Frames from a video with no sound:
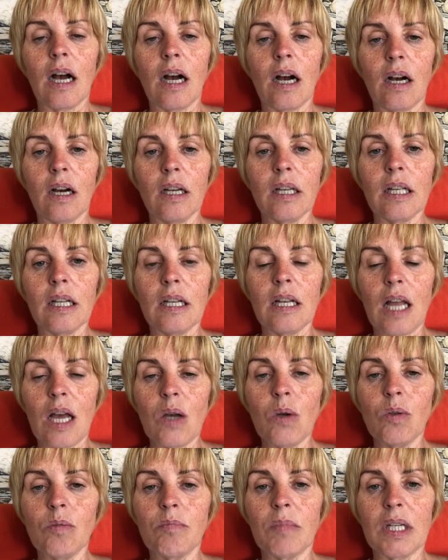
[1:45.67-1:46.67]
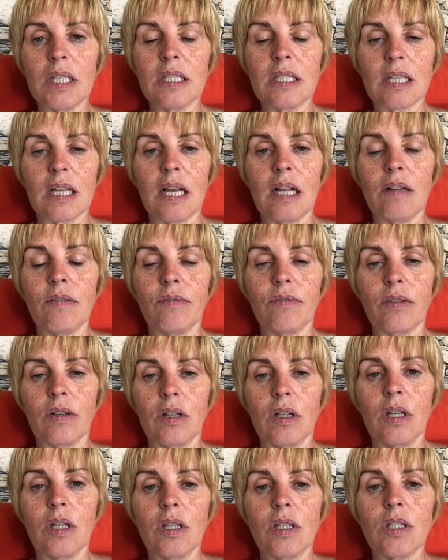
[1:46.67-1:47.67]
I allowed myself
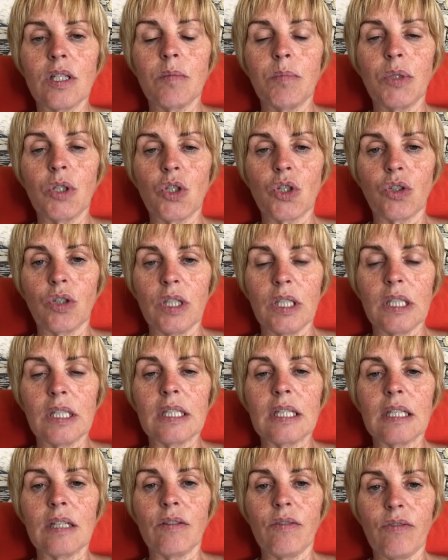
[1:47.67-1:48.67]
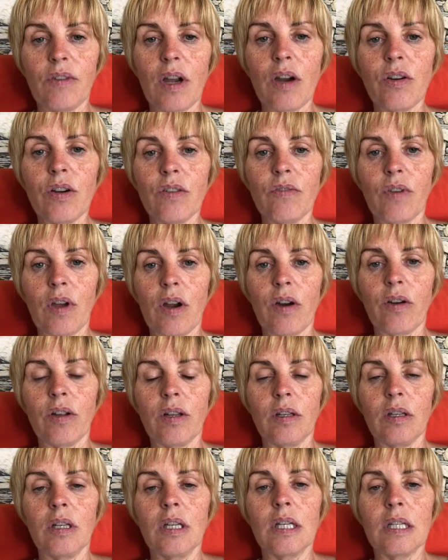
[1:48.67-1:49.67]
to be treated in a very,
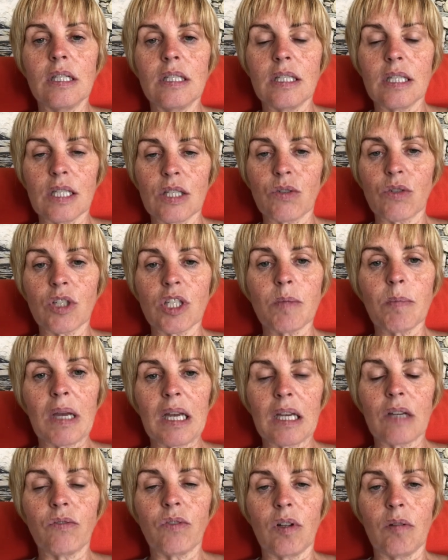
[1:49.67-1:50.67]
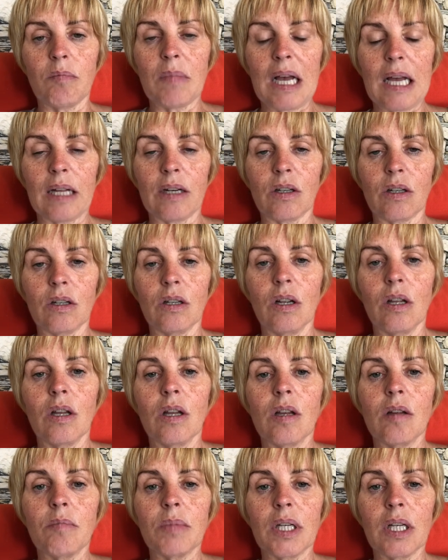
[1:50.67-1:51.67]
very disrespectful manner
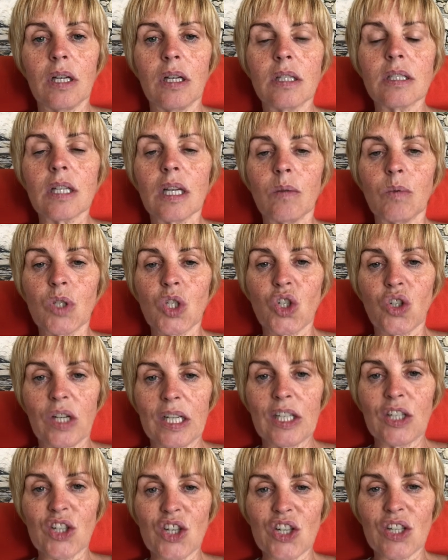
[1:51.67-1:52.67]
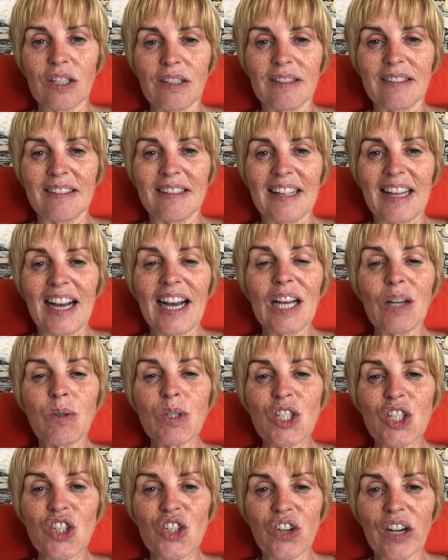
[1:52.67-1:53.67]
because I was triggered. I
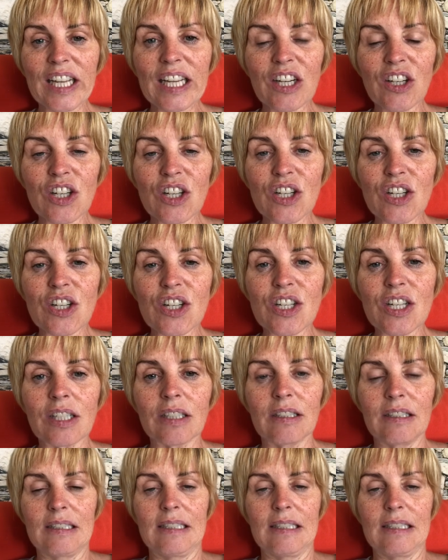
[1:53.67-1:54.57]
was triggered.